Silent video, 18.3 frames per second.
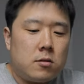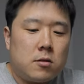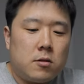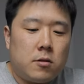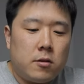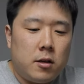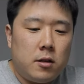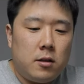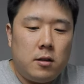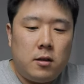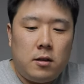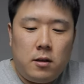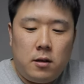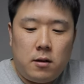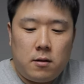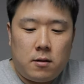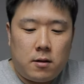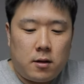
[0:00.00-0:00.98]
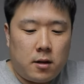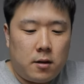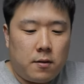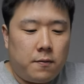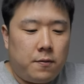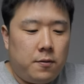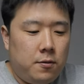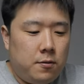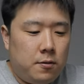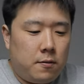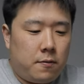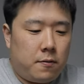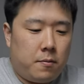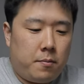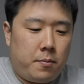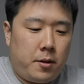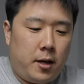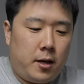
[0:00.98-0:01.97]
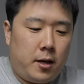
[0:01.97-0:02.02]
So in here, I got a few different